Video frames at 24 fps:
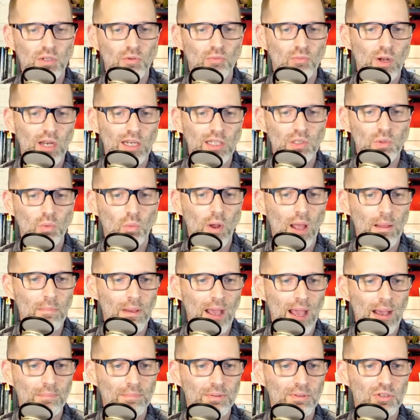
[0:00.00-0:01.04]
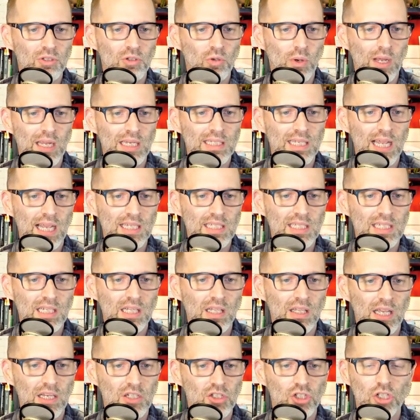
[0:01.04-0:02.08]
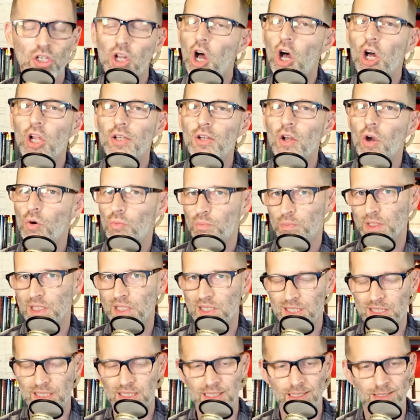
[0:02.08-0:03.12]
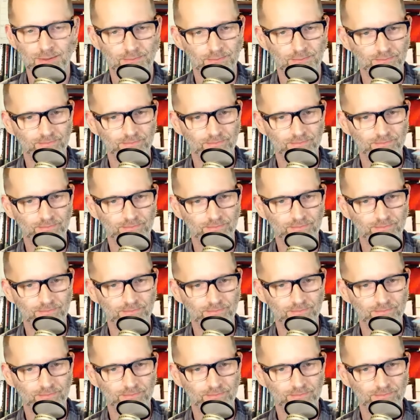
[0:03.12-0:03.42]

in Reddit's web app to a test collection on OpenSea.